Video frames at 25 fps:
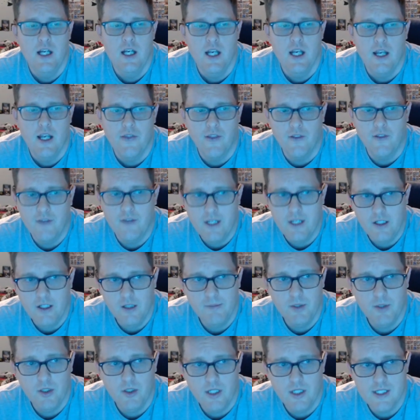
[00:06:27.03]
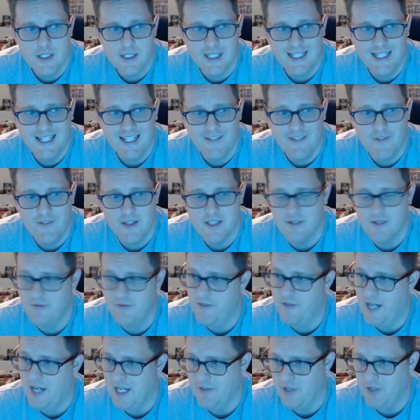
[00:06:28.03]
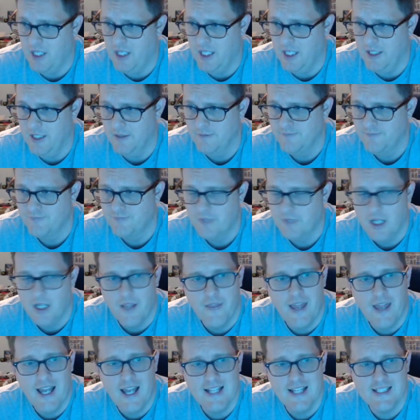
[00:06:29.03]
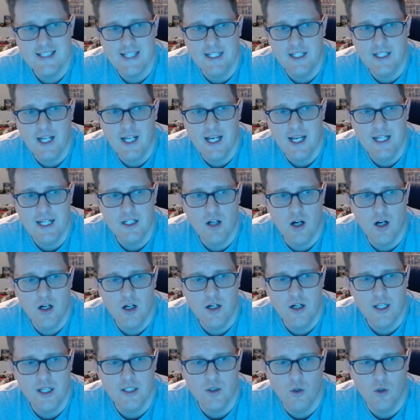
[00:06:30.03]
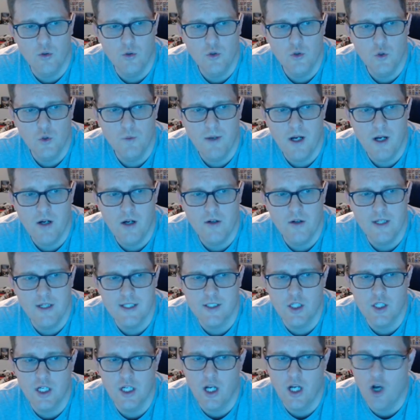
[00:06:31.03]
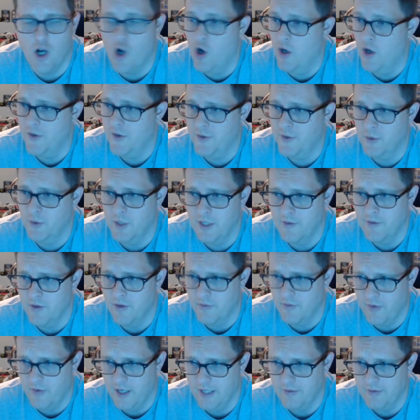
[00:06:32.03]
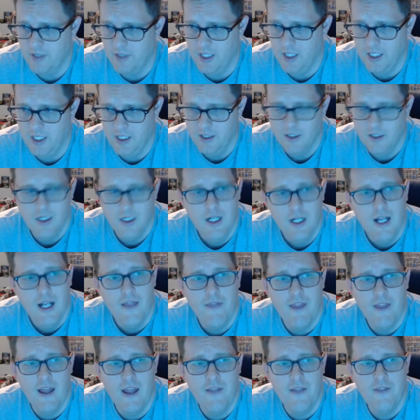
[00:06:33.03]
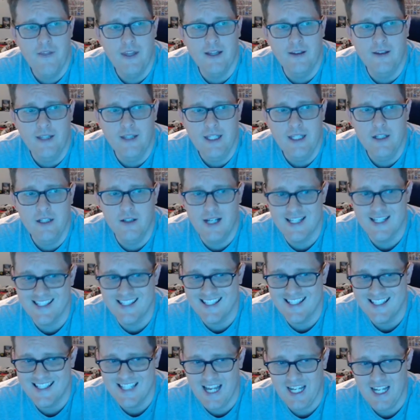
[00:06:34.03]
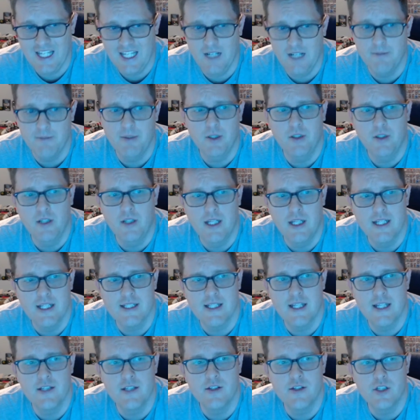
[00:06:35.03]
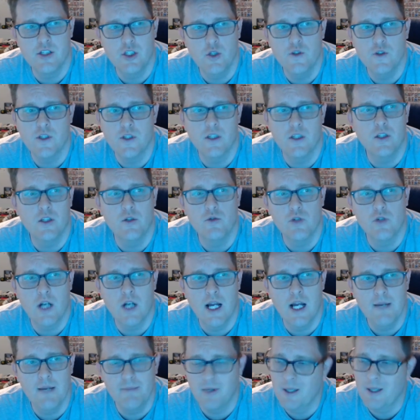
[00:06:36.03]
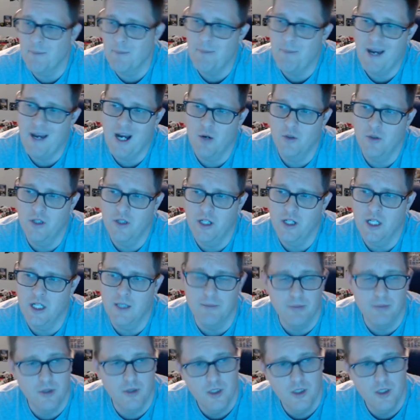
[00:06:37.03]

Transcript: the leader ability is going to give this a 5k. That Zenkai card I told you about is going to also give it a 5k. Then the leader has a second ability that says choose a 2-drop and power it up.